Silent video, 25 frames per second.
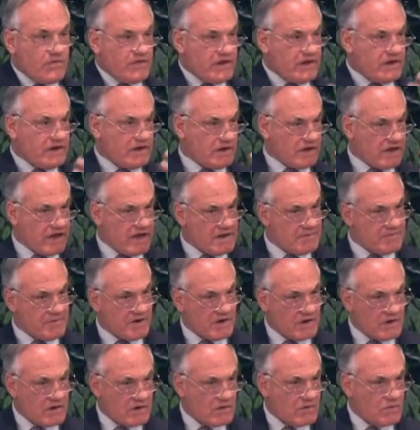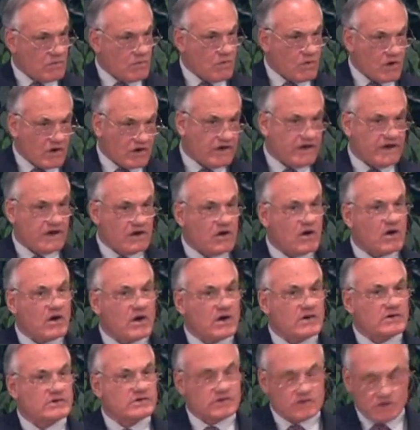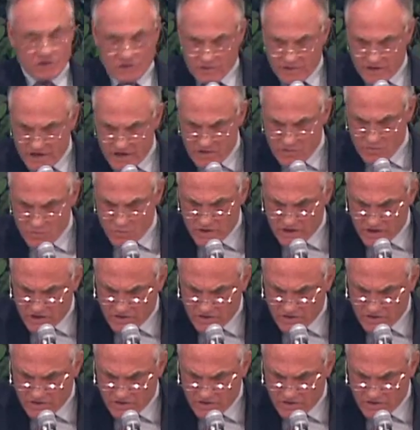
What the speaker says: They came here working hard to create